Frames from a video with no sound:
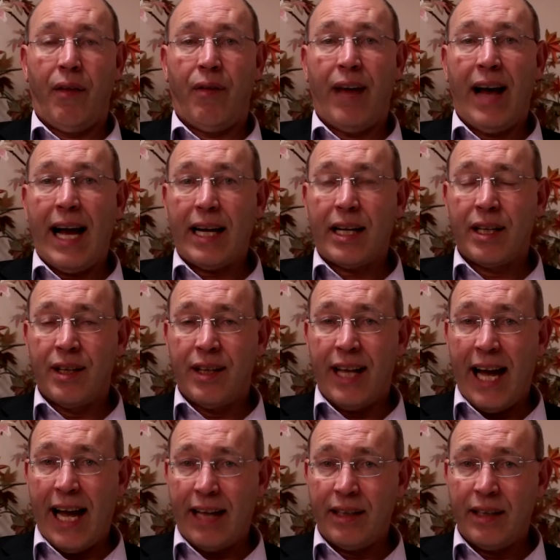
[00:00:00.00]
That can
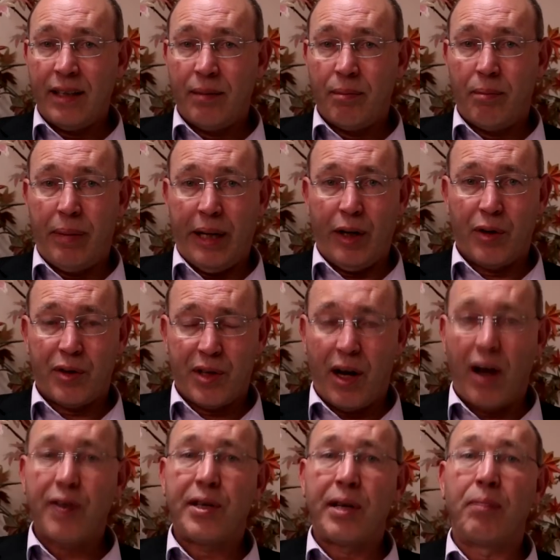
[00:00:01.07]
then be your
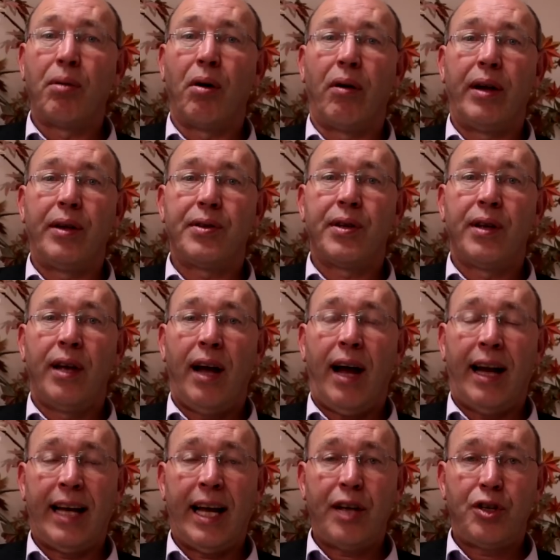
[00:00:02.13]
starting point.
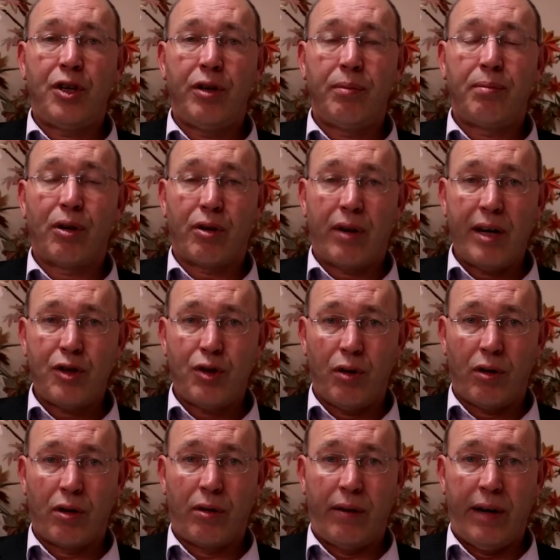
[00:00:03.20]
And as you progress
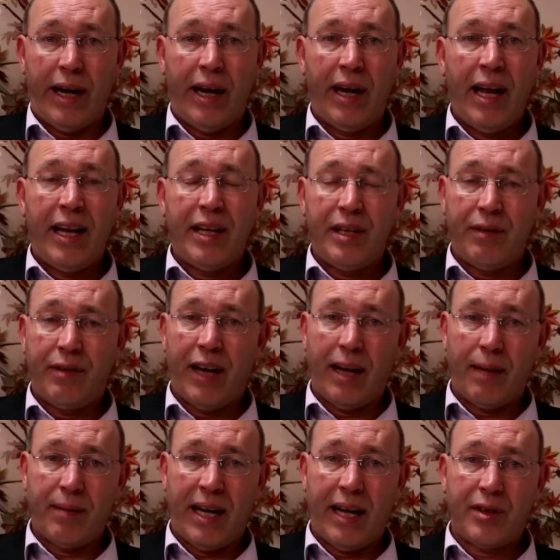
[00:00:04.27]
your career,
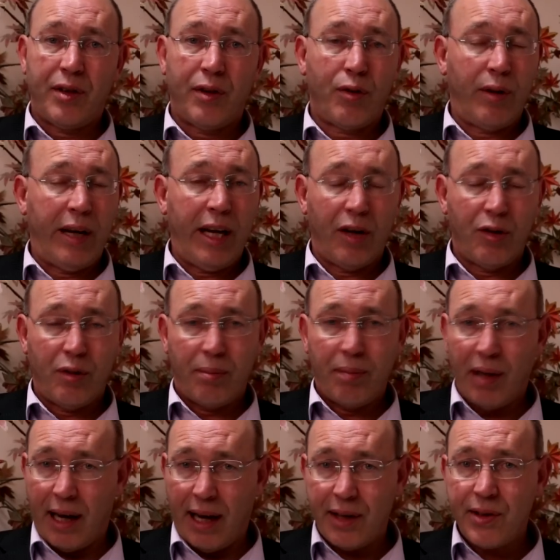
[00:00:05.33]
develop that to 300
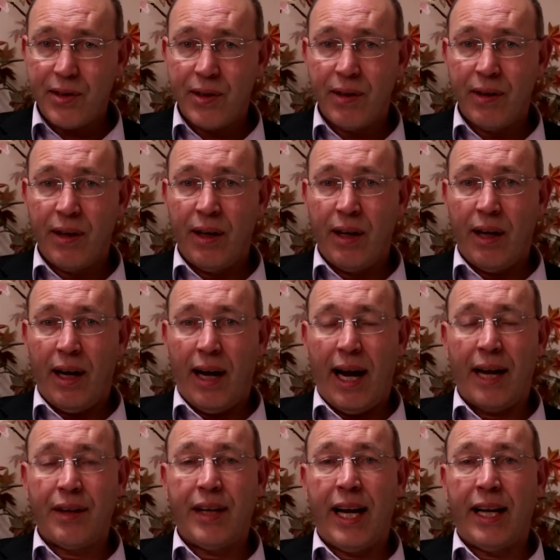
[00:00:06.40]
plus.
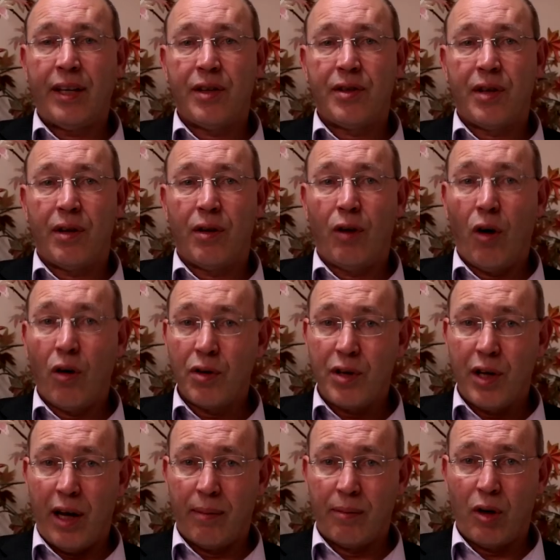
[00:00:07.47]
And then as a
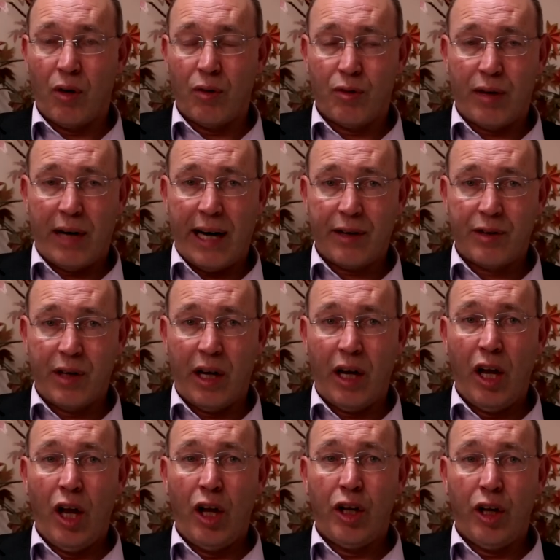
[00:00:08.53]
long-term contractor,
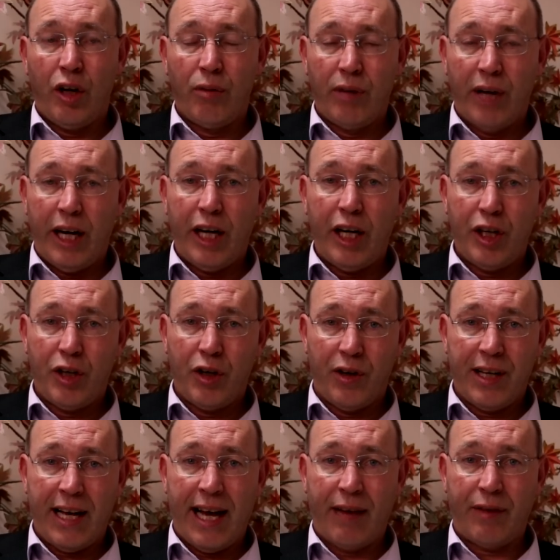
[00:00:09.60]
you really
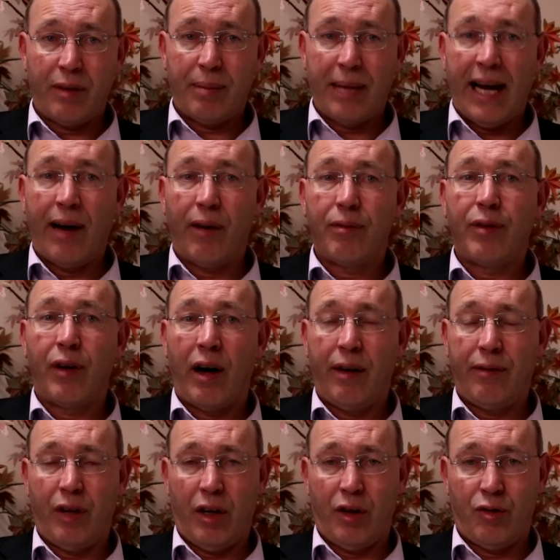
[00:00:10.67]
should have about
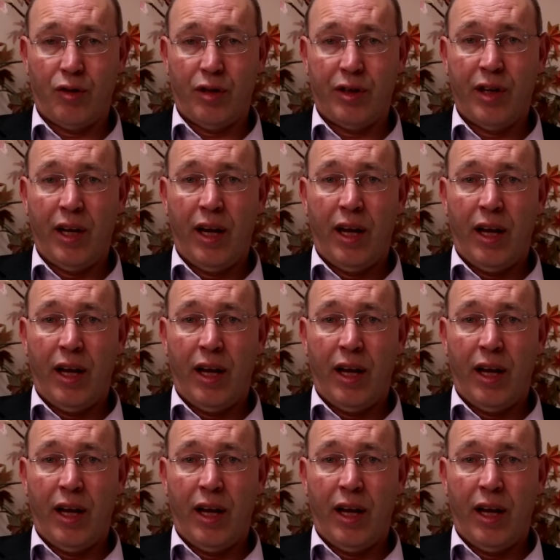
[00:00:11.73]
500